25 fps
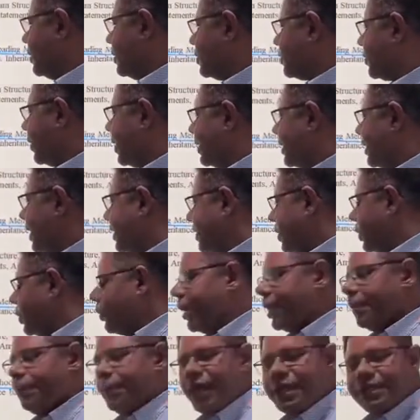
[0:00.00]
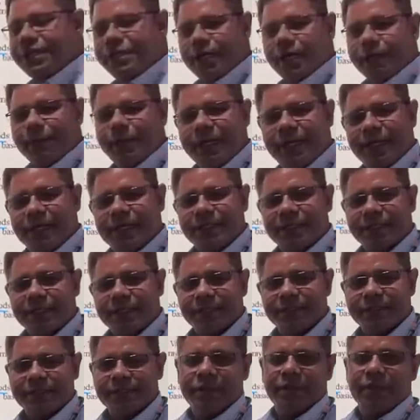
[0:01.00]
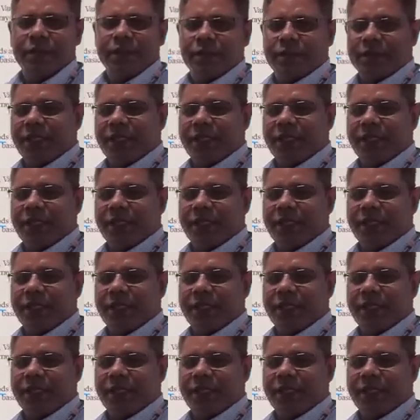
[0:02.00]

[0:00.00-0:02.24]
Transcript: So in the GUI based applications,